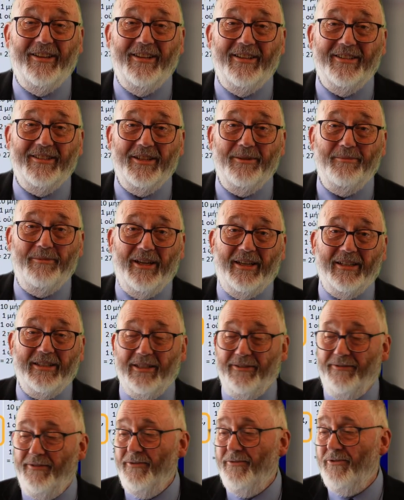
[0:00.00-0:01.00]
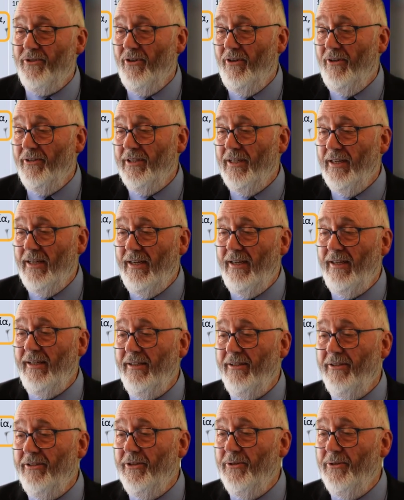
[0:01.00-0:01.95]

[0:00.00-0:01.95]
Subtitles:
subjunctive of strong denial.